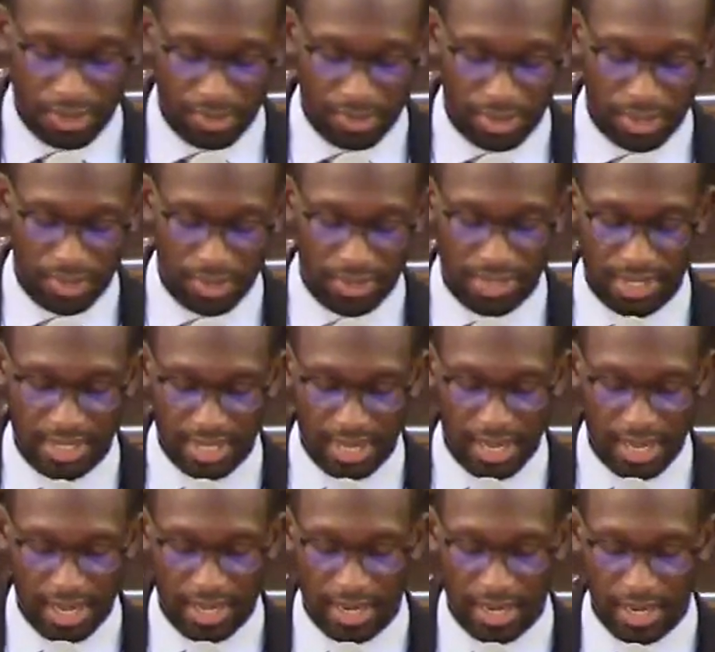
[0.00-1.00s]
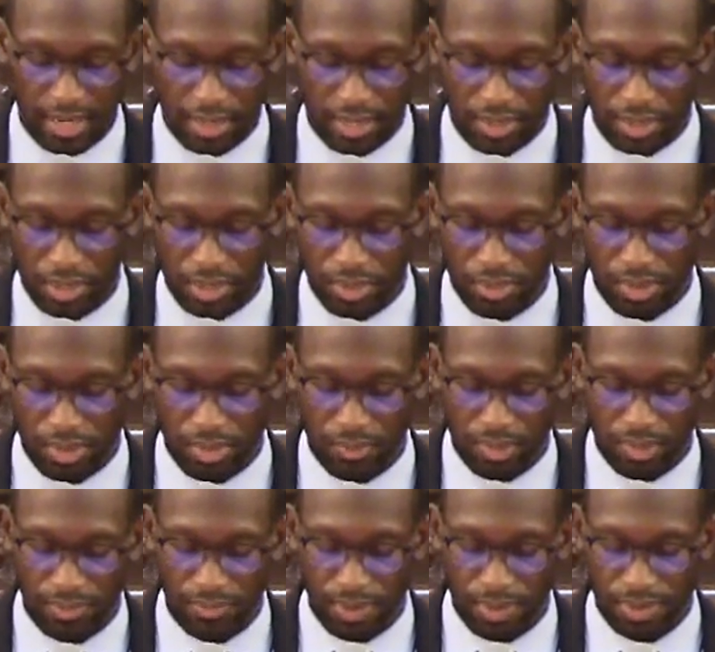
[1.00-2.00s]
number 13 and concluding
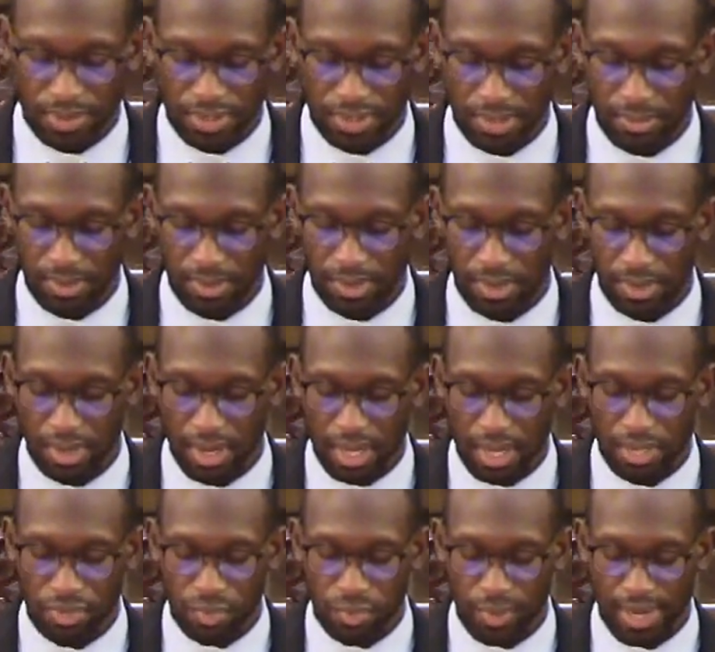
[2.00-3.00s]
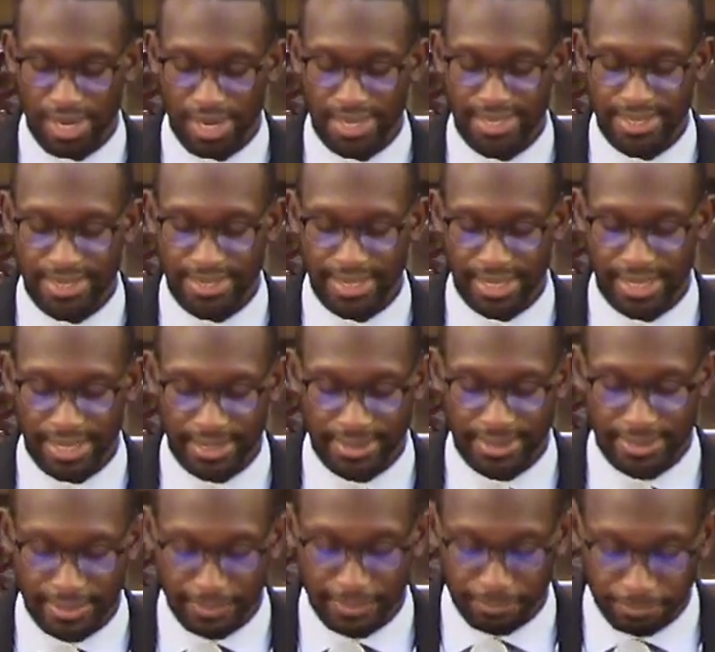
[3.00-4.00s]
with verse number
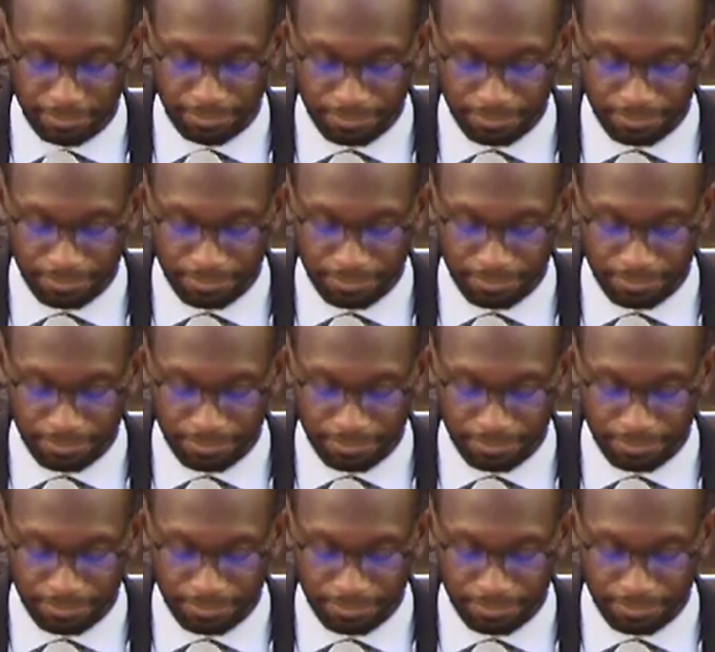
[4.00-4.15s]
26.